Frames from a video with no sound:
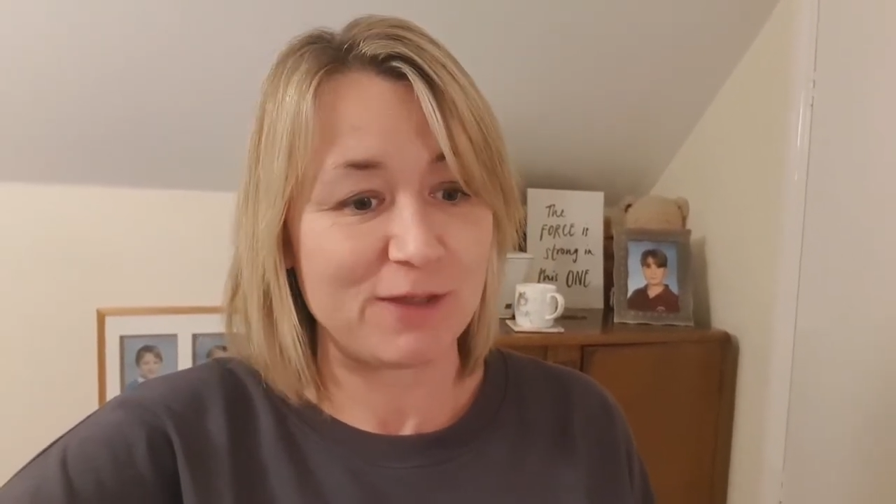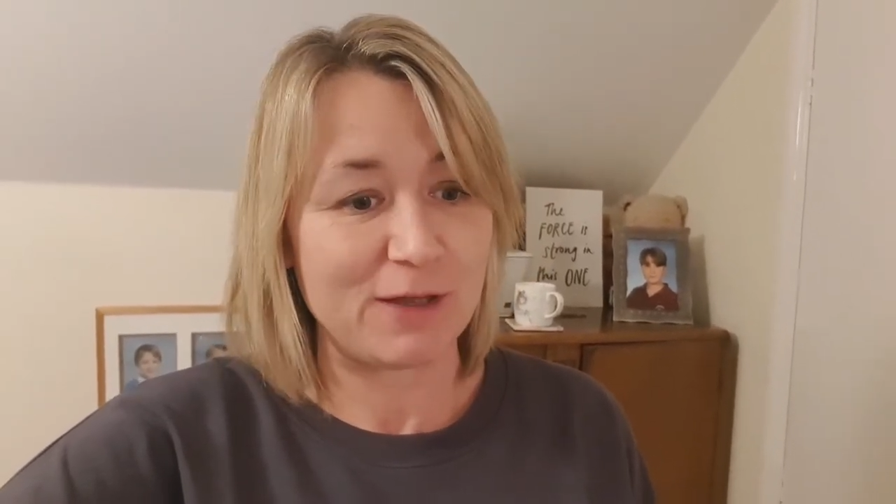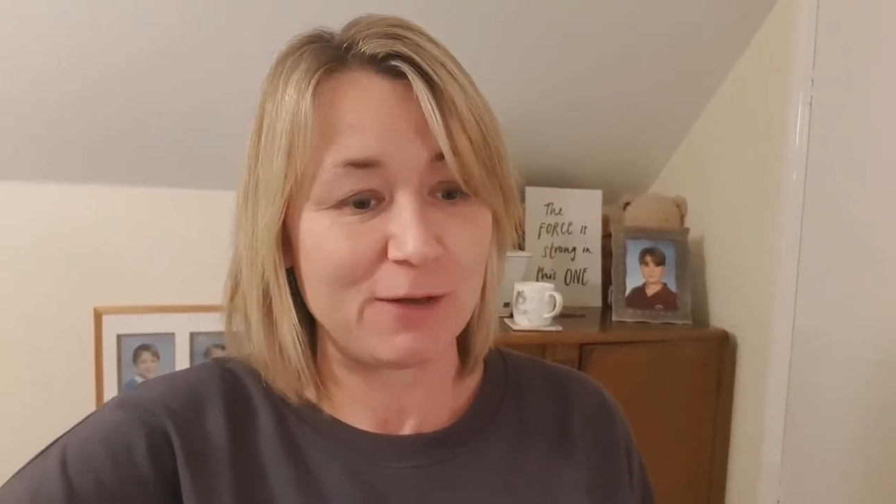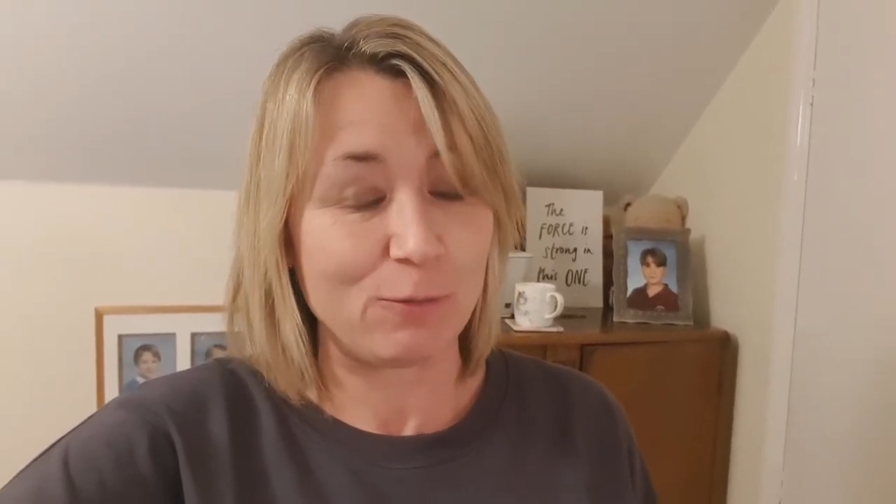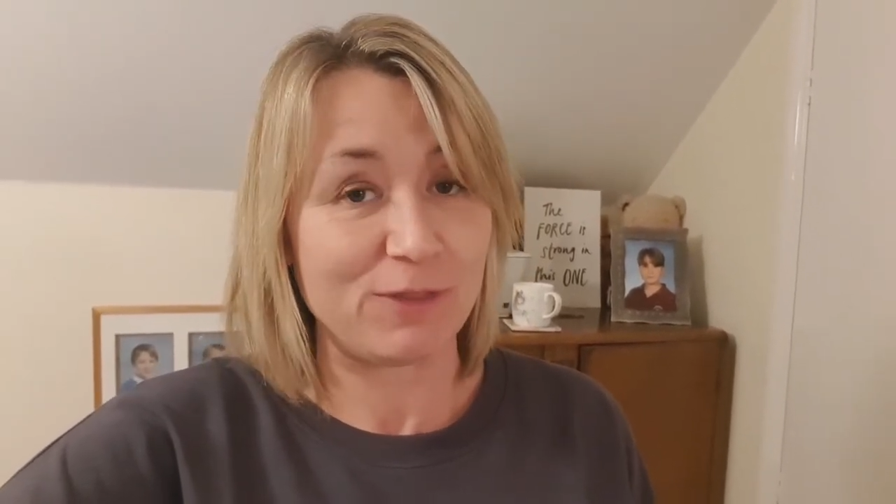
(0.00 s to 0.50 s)

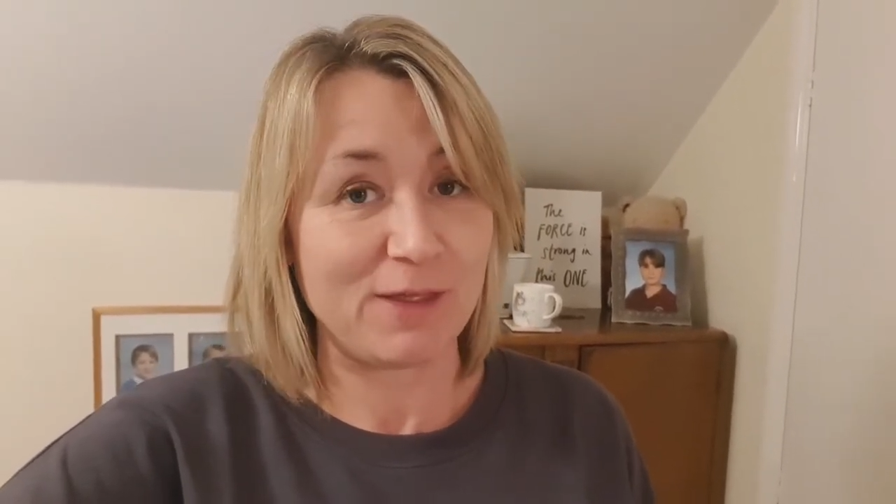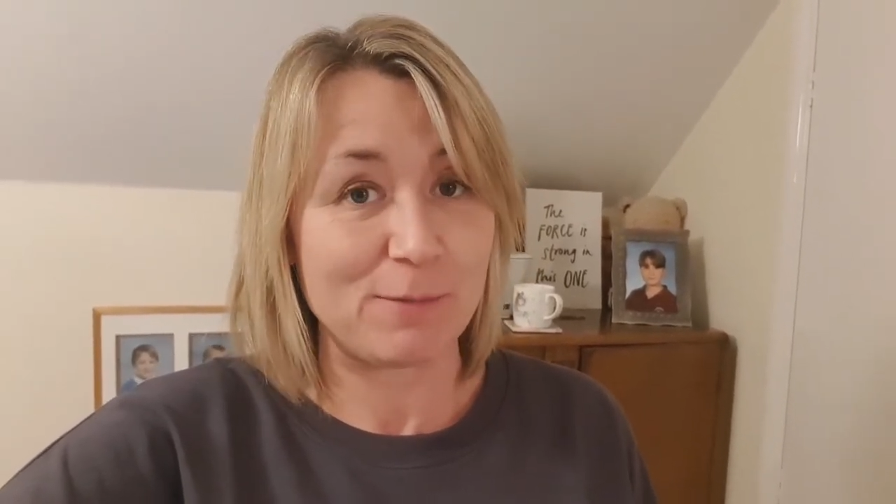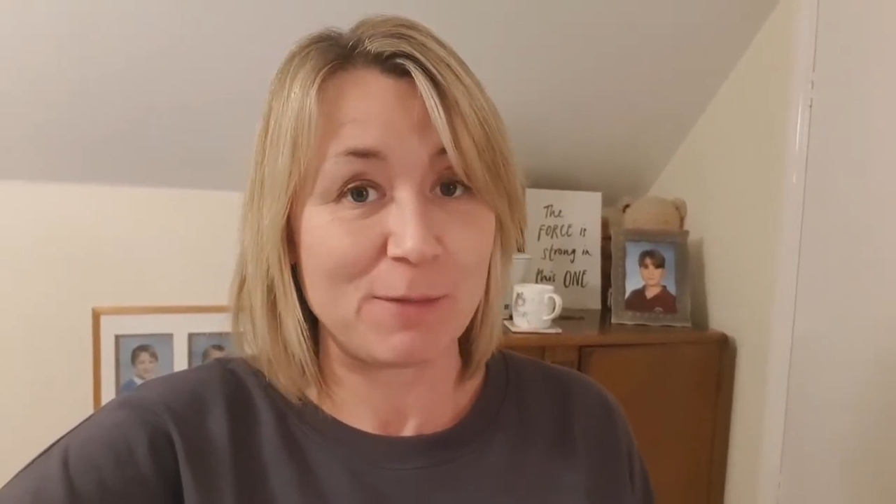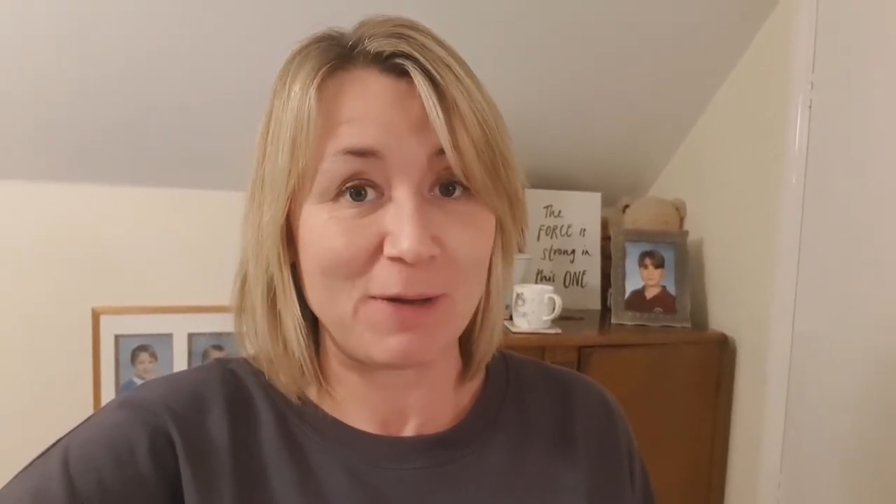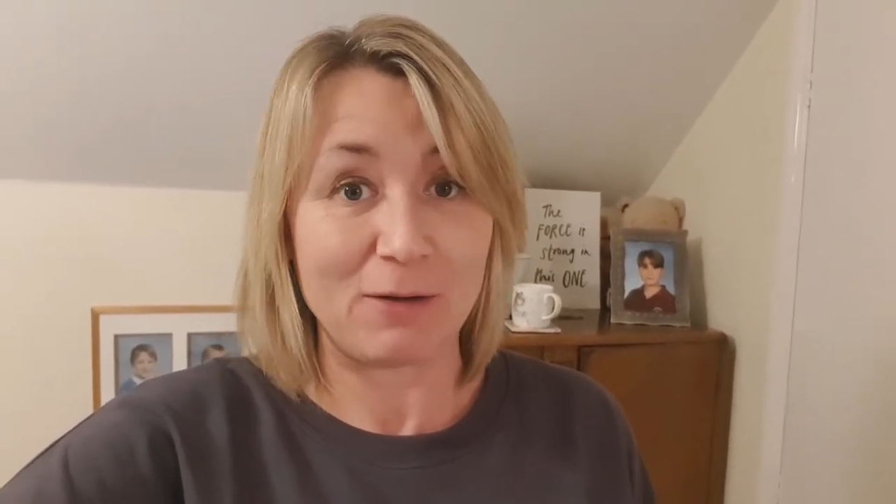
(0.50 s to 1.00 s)

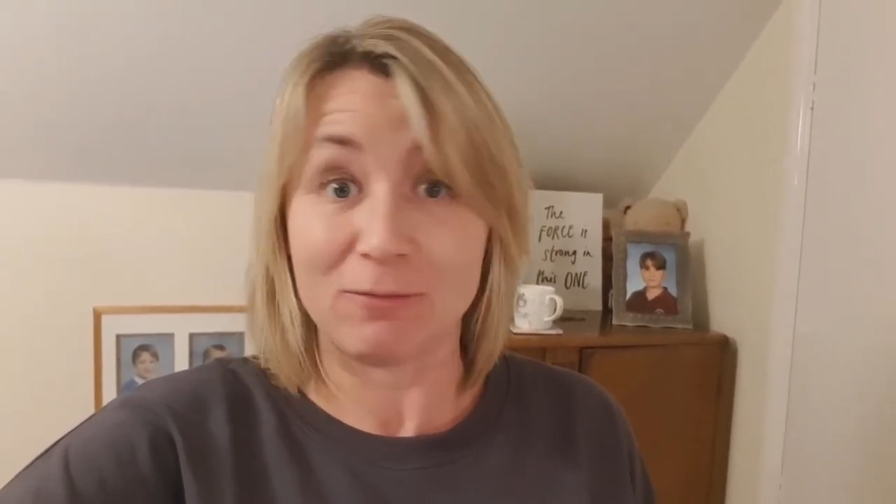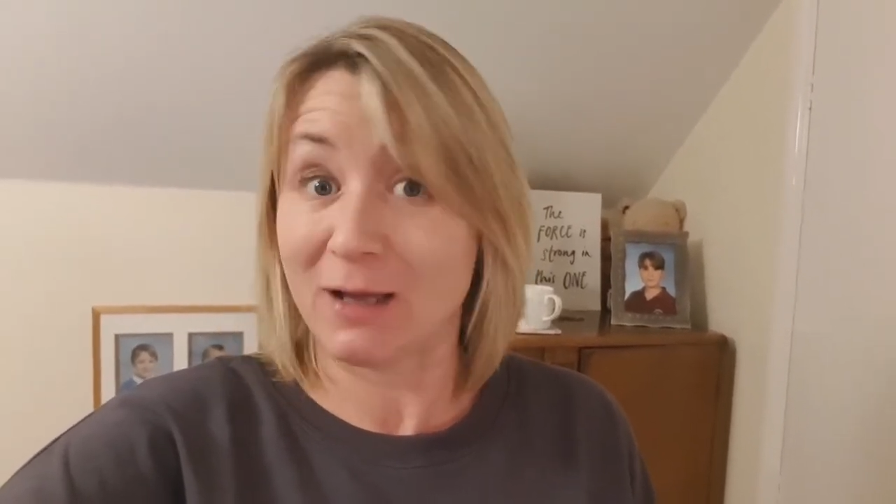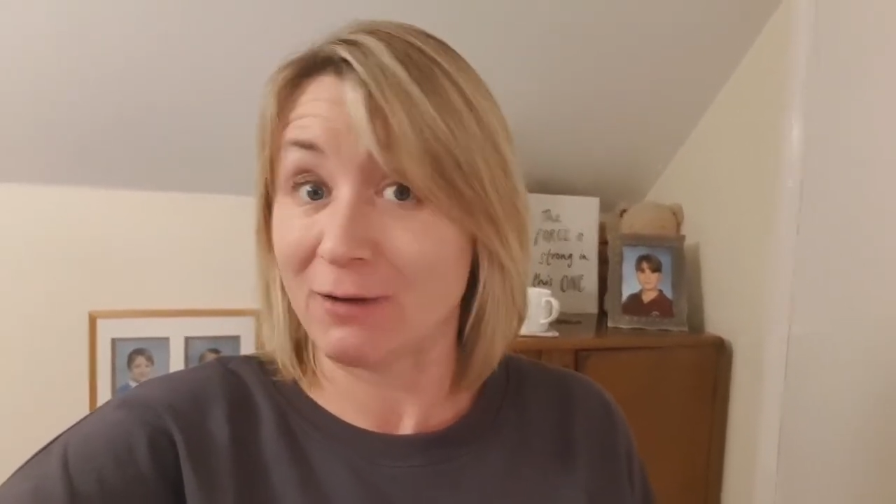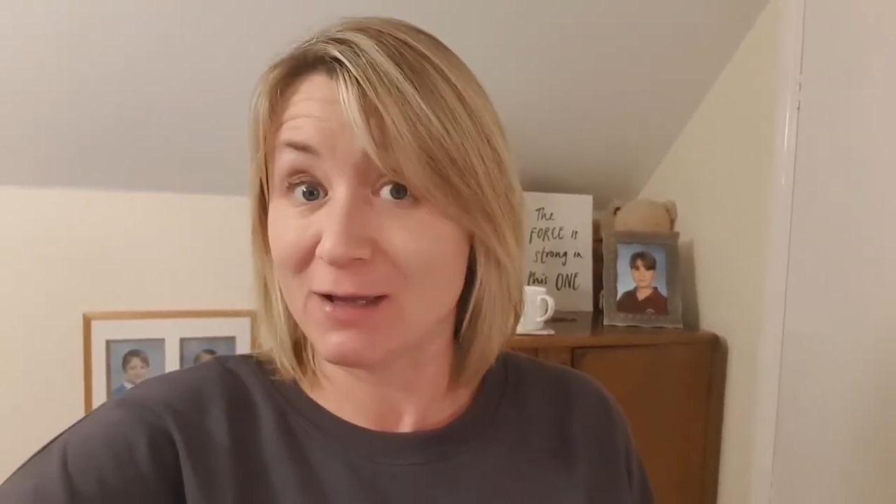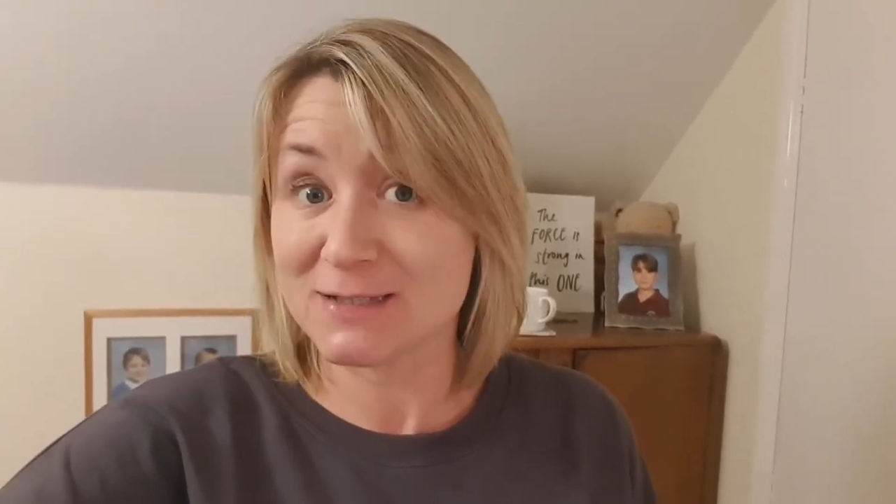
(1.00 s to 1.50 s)
him about
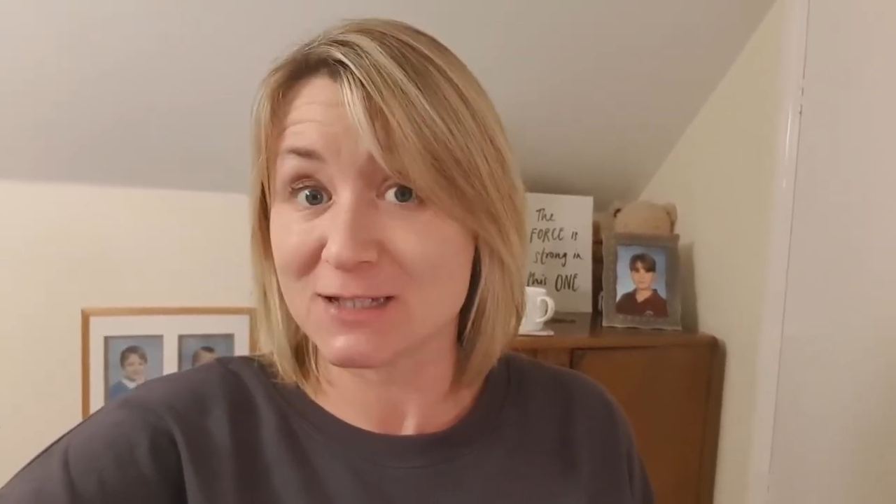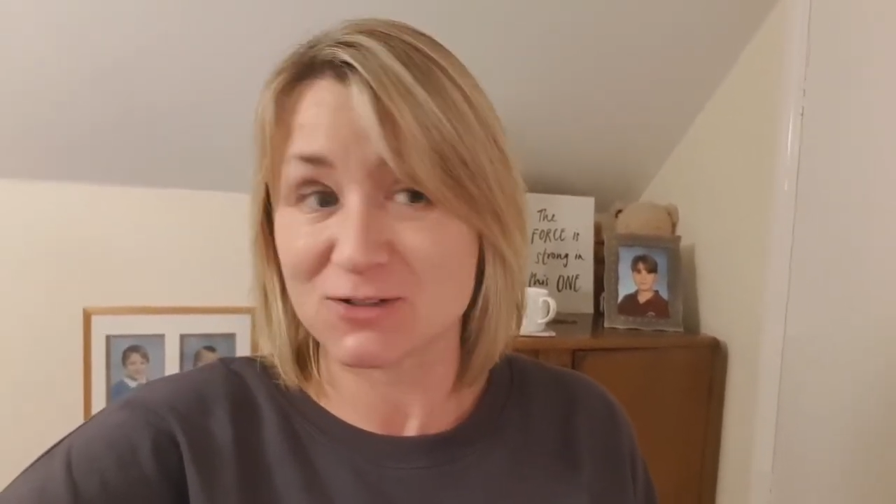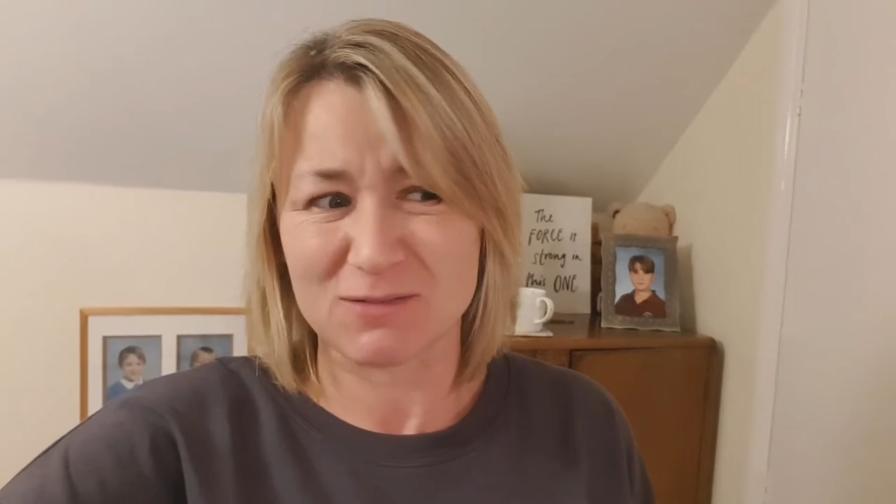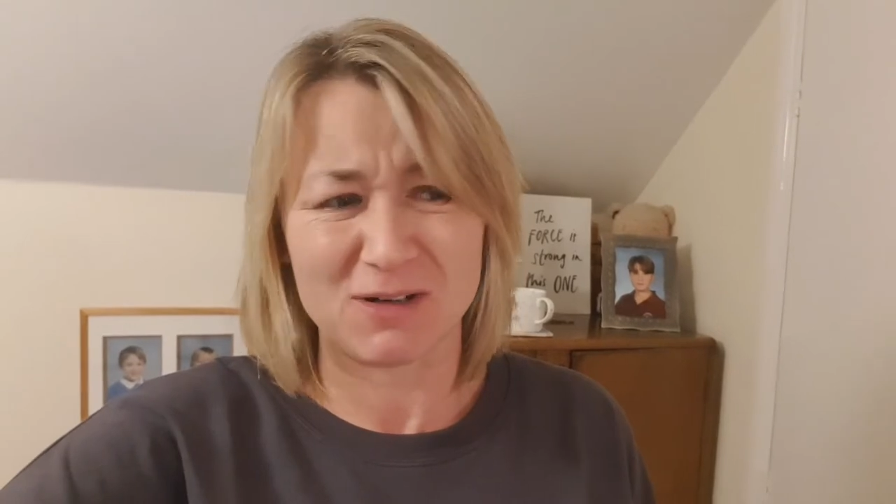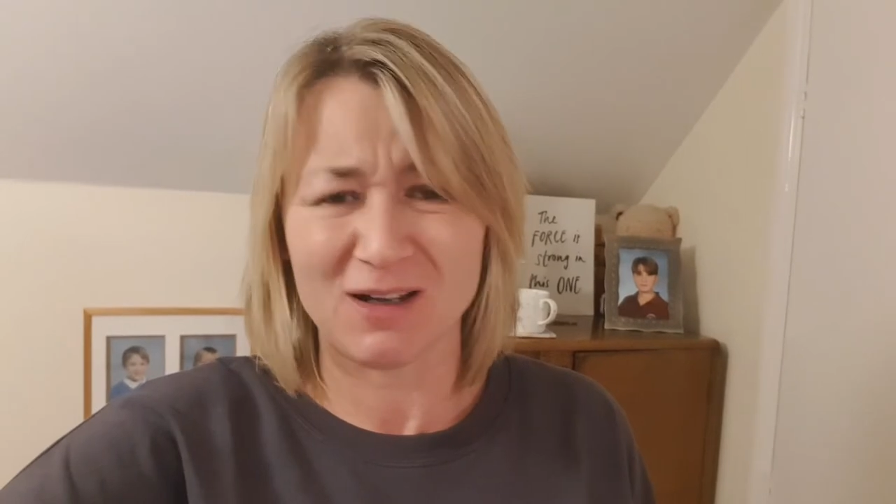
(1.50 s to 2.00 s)
how Kenzie's doing.